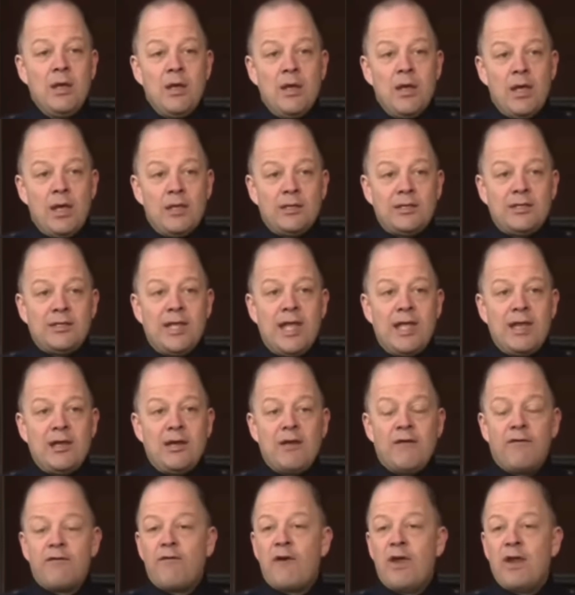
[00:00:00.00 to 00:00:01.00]
that don't mean his
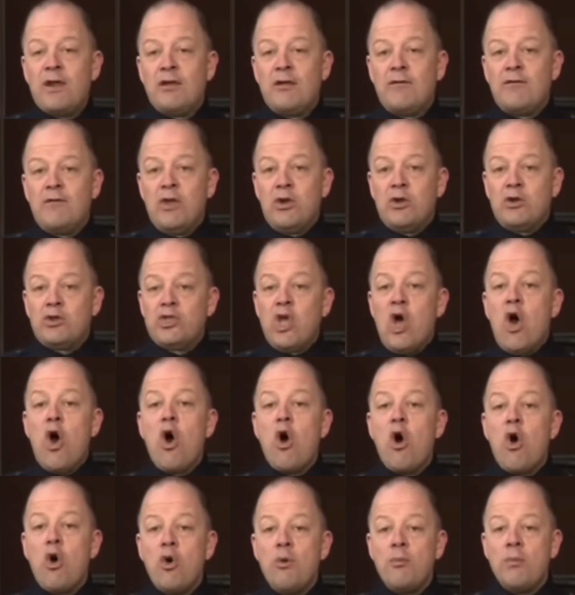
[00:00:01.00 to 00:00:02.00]
name was cleared was in the
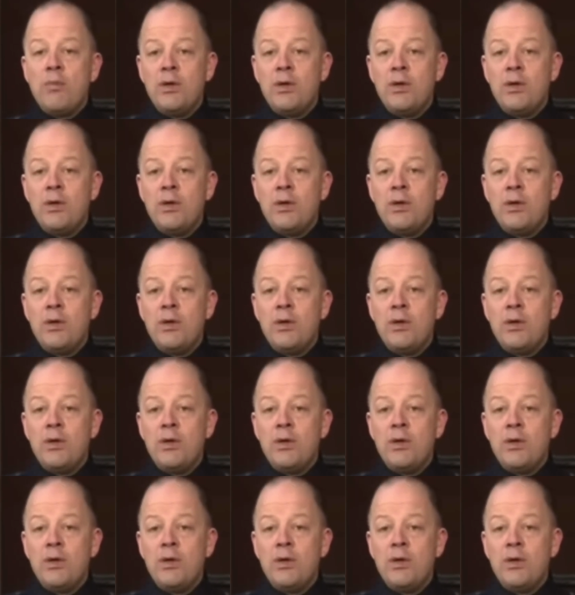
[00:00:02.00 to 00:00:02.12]
streets.